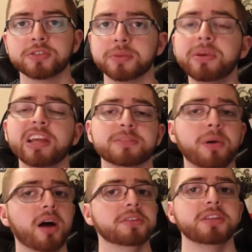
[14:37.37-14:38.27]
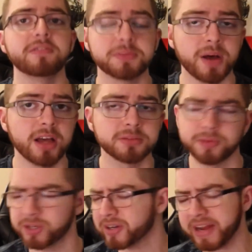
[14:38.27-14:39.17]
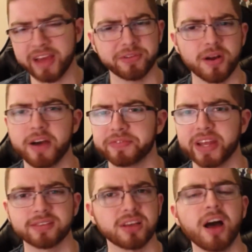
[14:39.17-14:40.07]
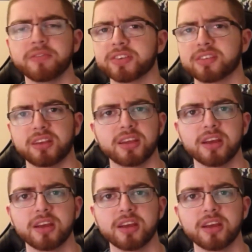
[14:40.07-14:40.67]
to be as positive as possible. You're going to have your off days, obviously.